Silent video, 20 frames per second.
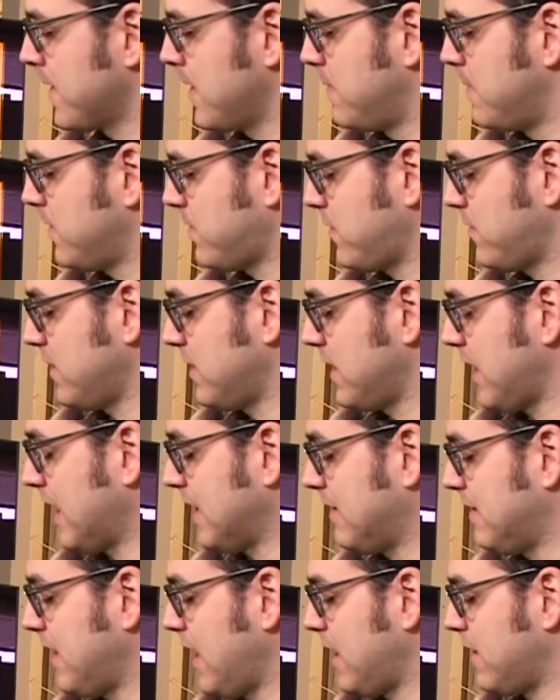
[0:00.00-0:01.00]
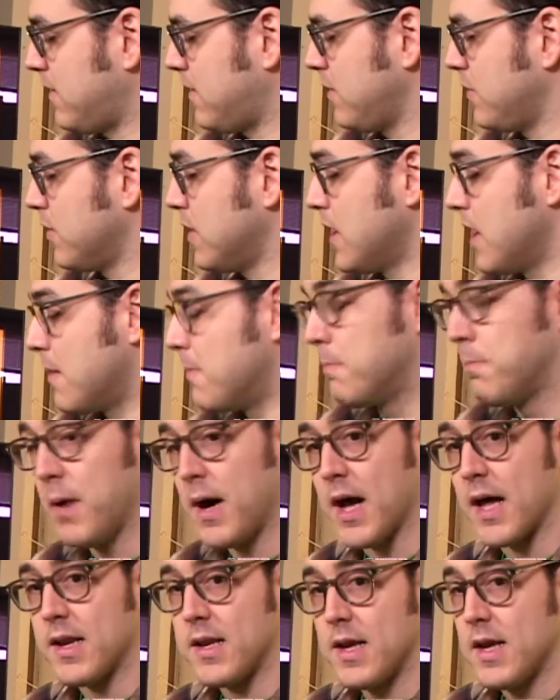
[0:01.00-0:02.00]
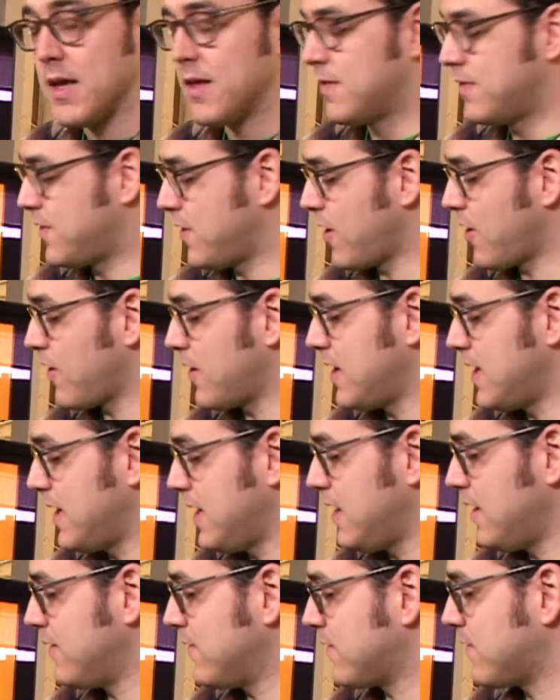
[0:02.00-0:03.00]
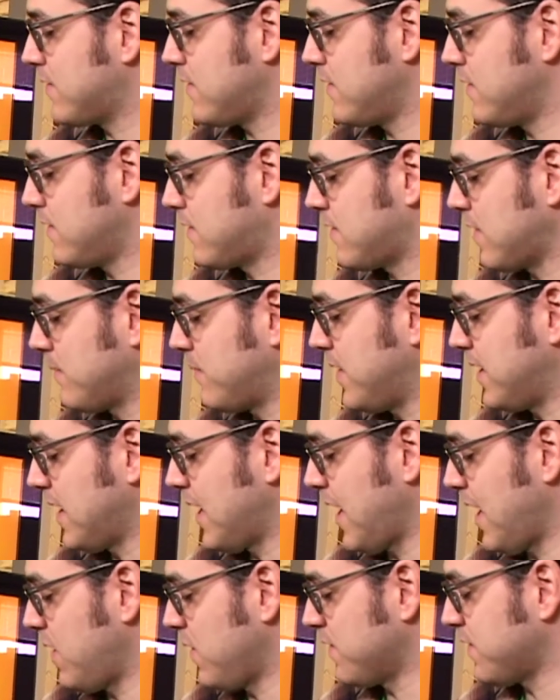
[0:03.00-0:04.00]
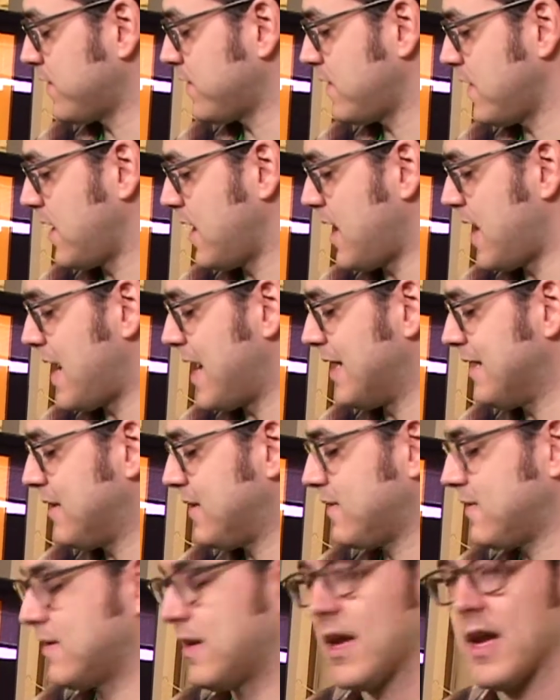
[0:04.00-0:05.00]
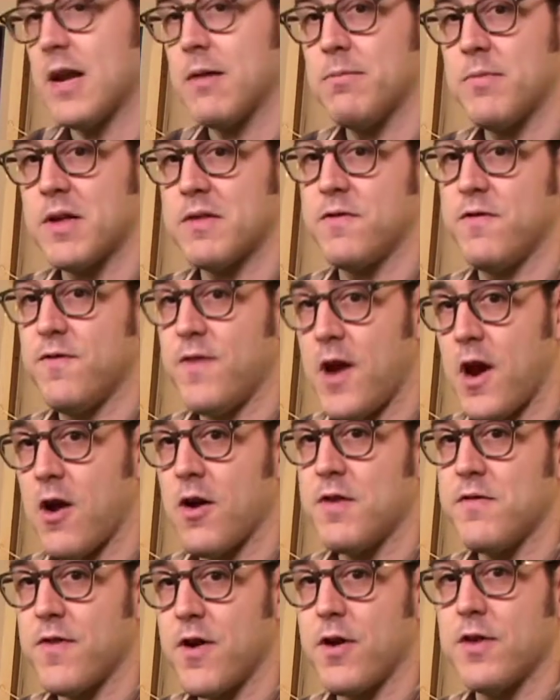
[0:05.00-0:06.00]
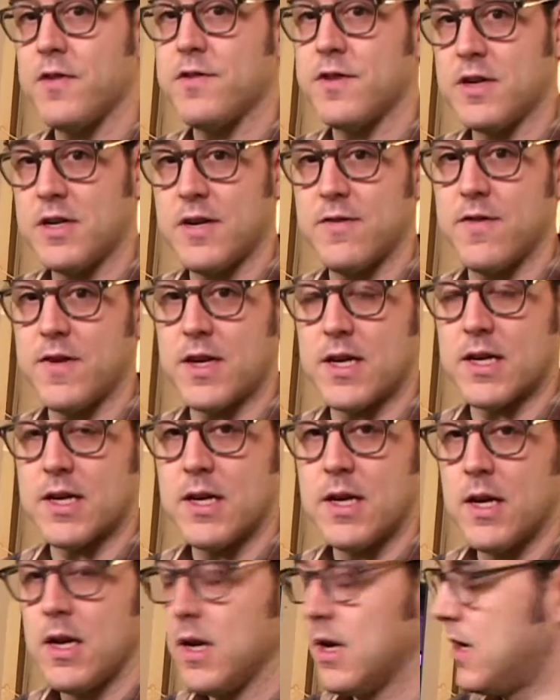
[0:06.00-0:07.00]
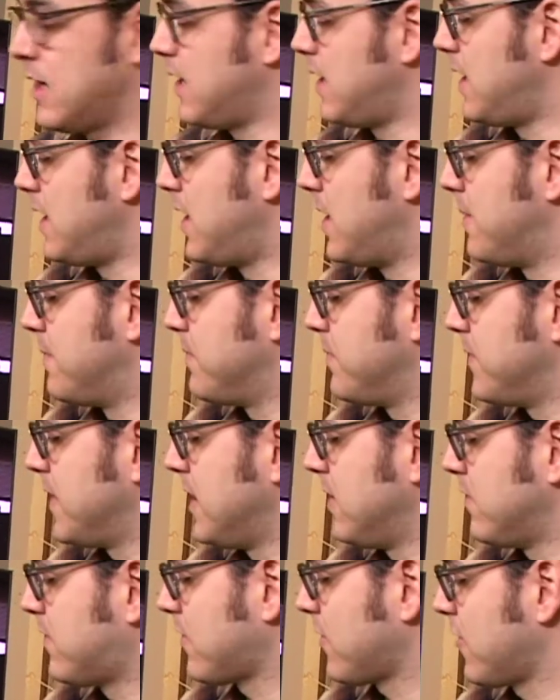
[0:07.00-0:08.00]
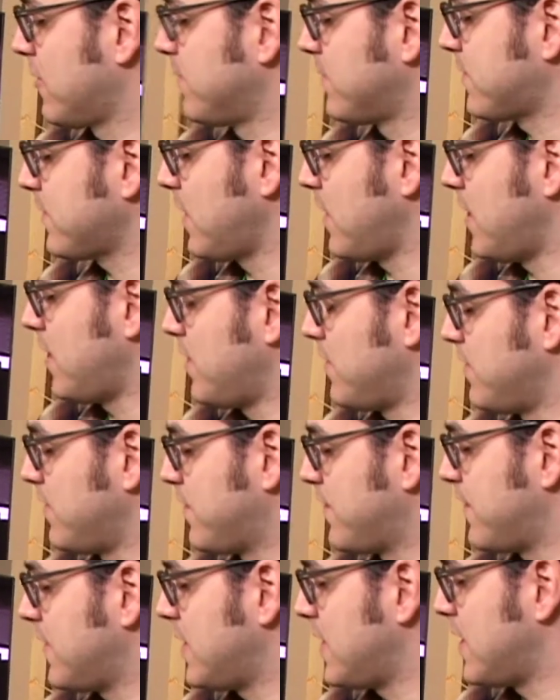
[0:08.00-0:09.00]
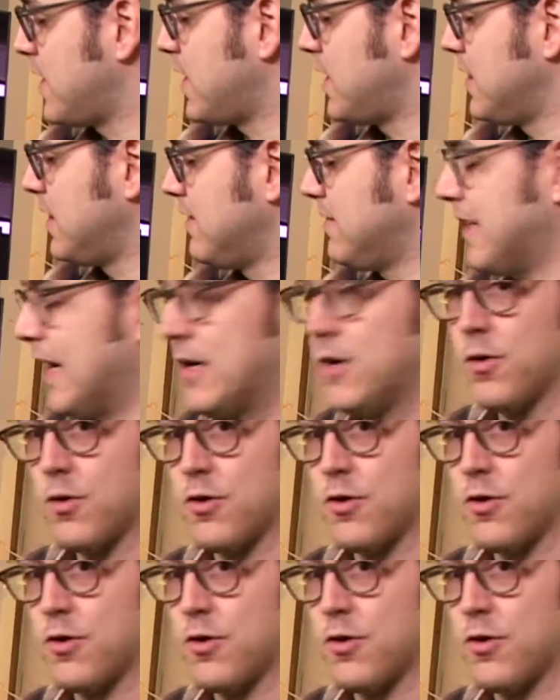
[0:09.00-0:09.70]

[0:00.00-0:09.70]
This is in 1982. But there is something else on this game that's very, very significant in terms of Nintendo